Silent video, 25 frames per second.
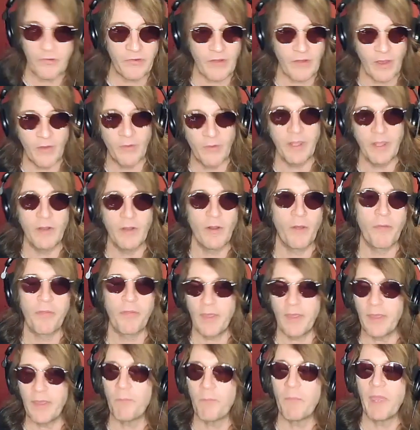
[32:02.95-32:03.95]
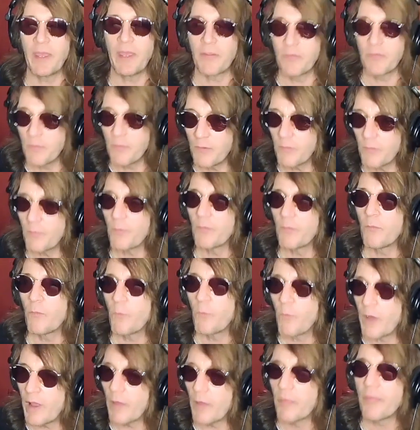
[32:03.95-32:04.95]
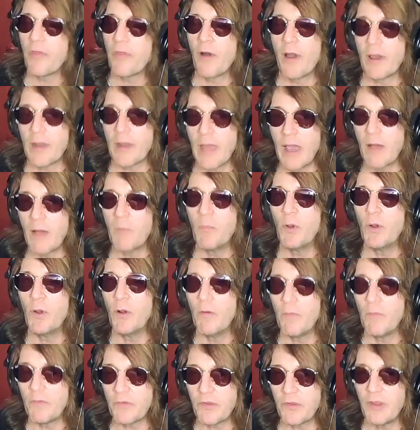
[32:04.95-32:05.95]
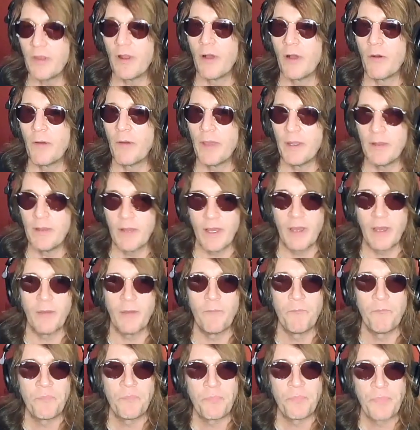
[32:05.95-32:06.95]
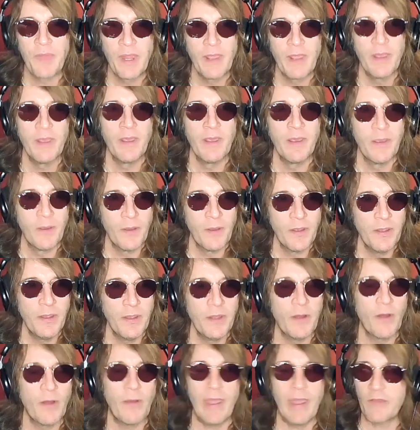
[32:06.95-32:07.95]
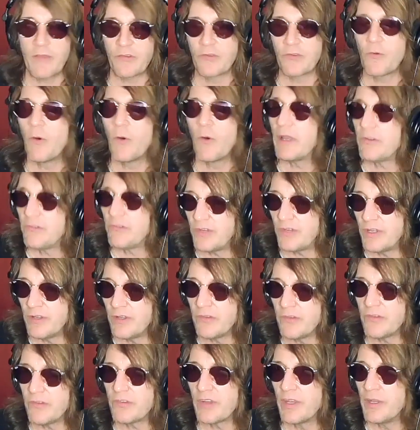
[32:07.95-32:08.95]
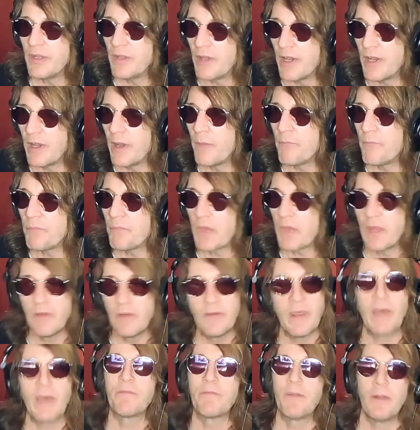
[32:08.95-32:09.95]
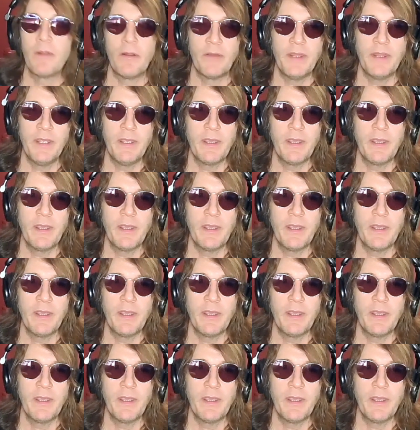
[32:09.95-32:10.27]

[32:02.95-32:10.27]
Don't, make well thought out moves, and ask questions, and definitely